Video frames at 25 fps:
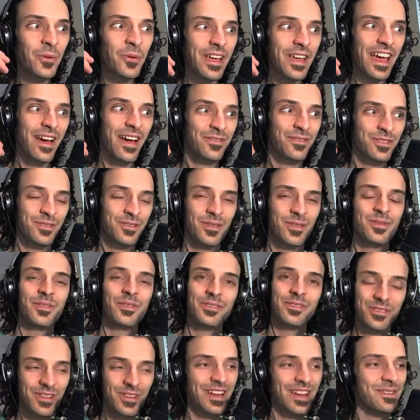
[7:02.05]
we have it where
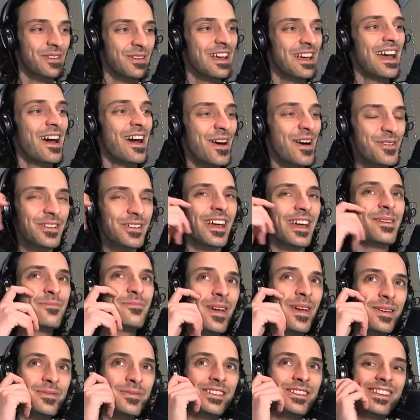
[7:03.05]
it's like, okay,
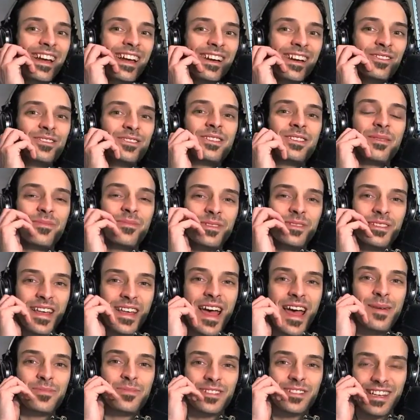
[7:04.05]
maybe now something's
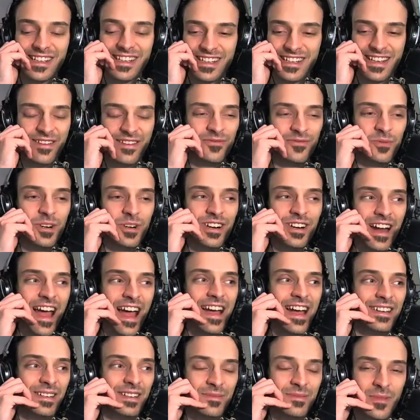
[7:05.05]
happening if we're
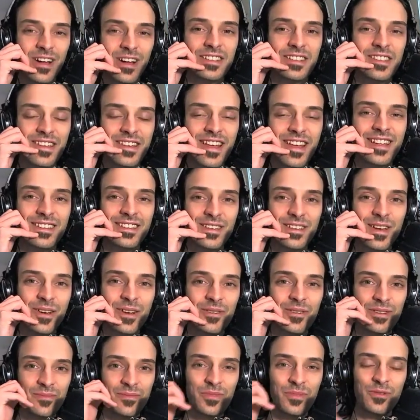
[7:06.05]
hacking
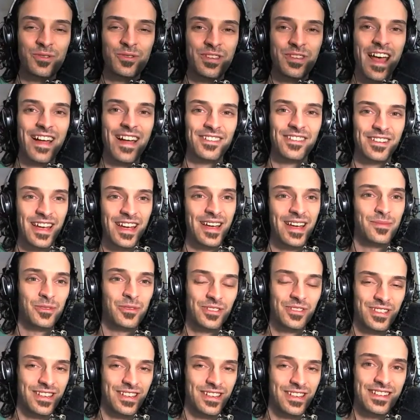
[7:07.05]
Monsanto and Booz Allen
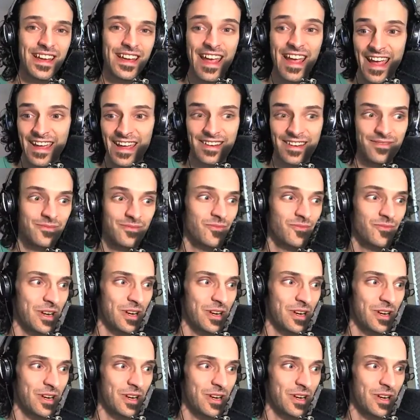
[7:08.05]
Hamilton and we